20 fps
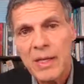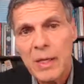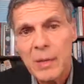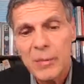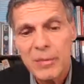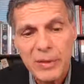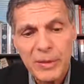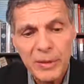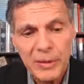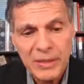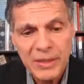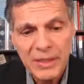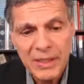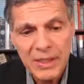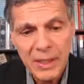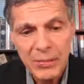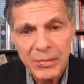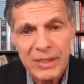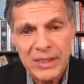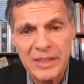producing
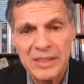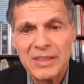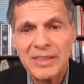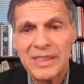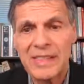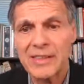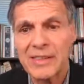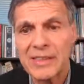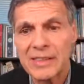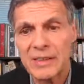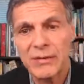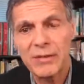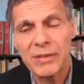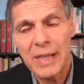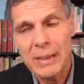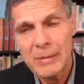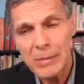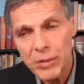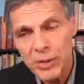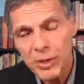a pretty serious
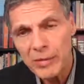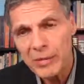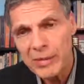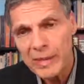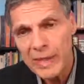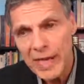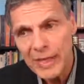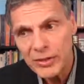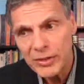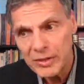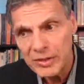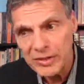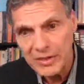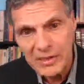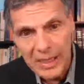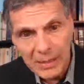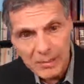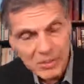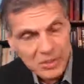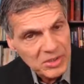inflammatory reaction that
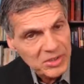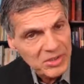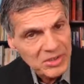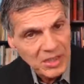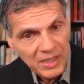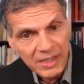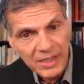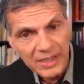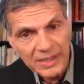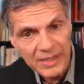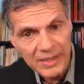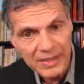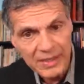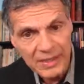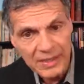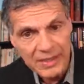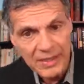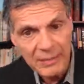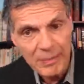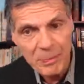damages the lining of the
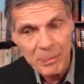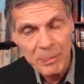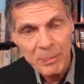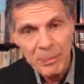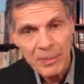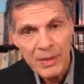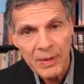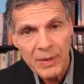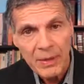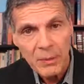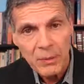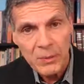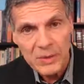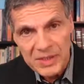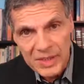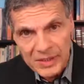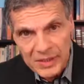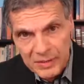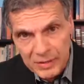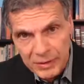gut, which
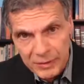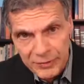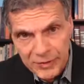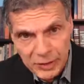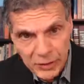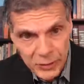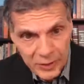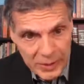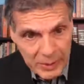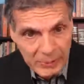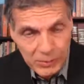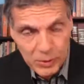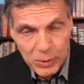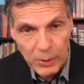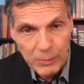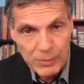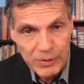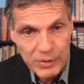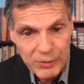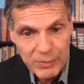then interferes with the
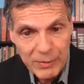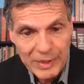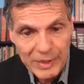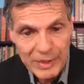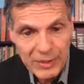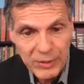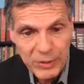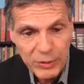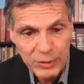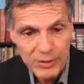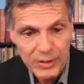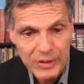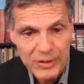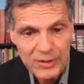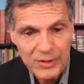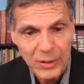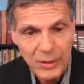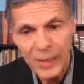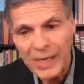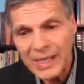absorption of many nutrients.
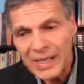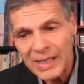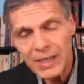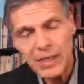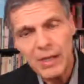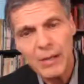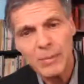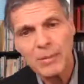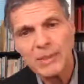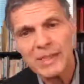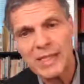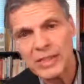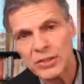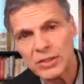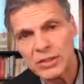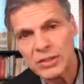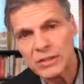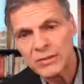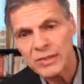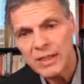So any
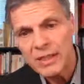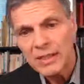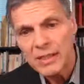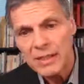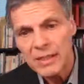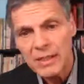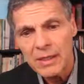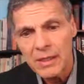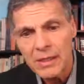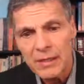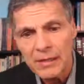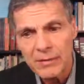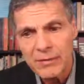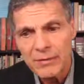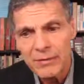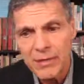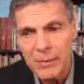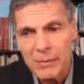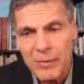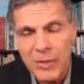combination
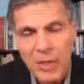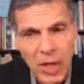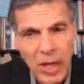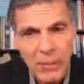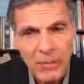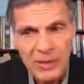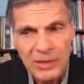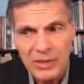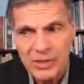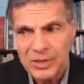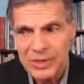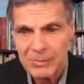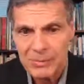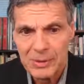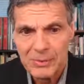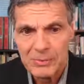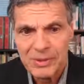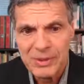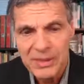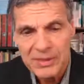of abdominal
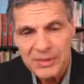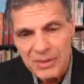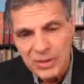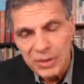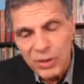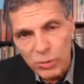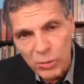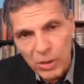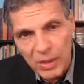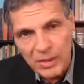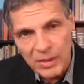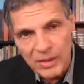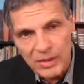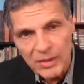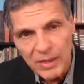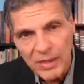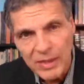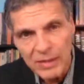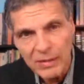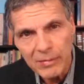symptoms such as chronic
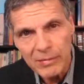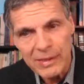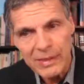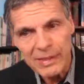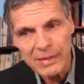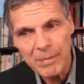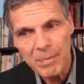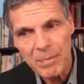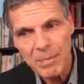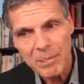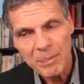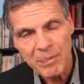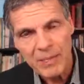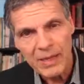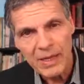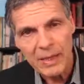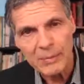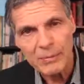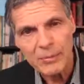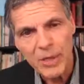diarrhea,
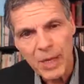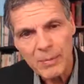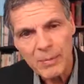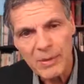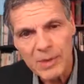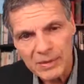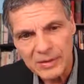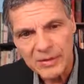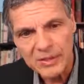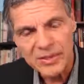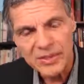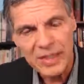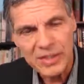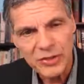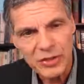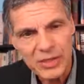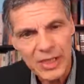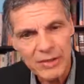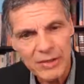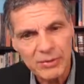abdominal
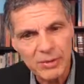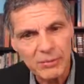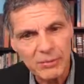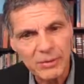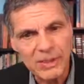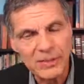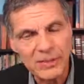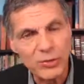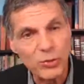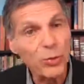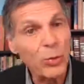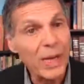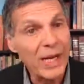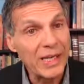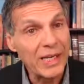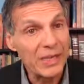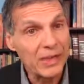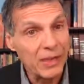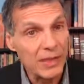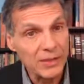distension after meals, weight
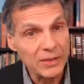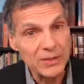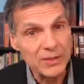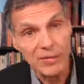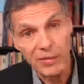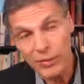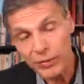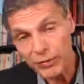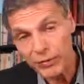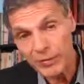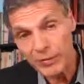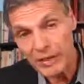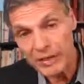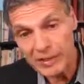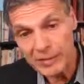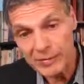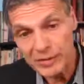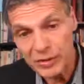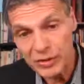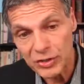loss, growth
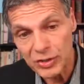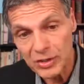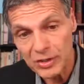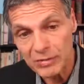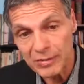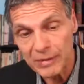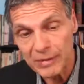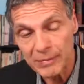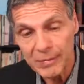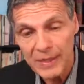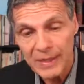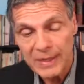failure in children,